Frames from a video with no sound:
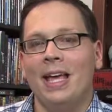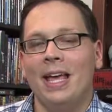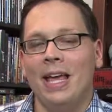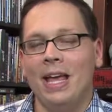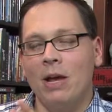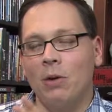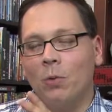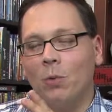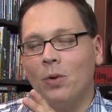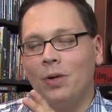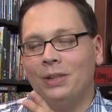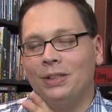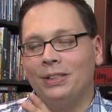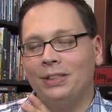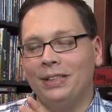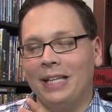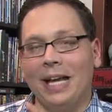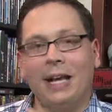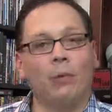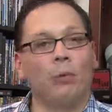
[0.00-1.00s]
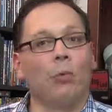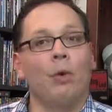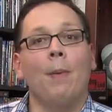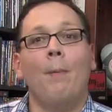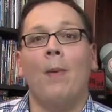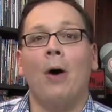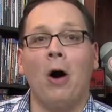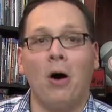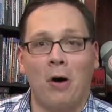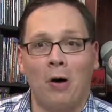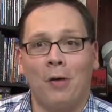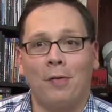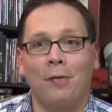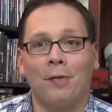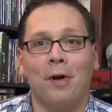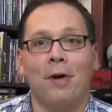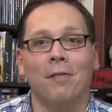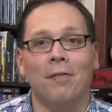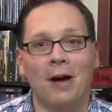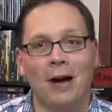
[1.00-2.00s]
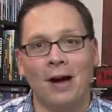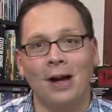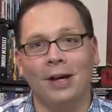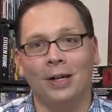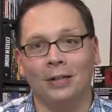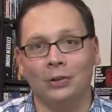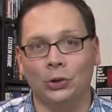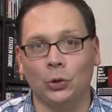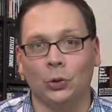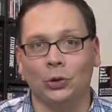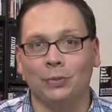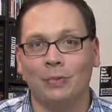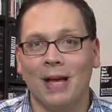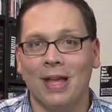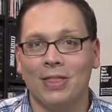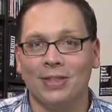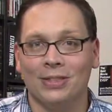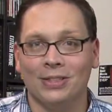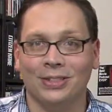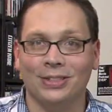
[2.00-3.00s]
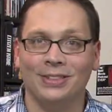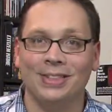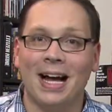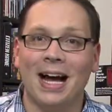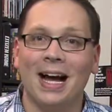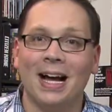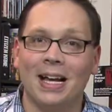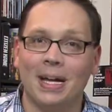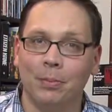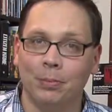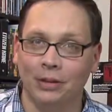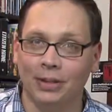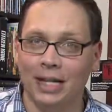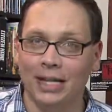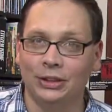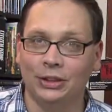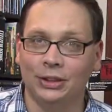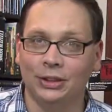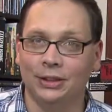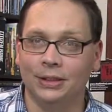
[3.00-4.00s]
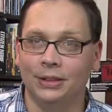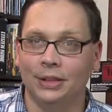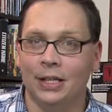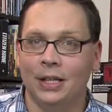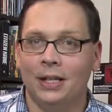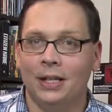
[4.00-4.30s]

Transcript: it was a ripoff of George Matheson's I Am Legend.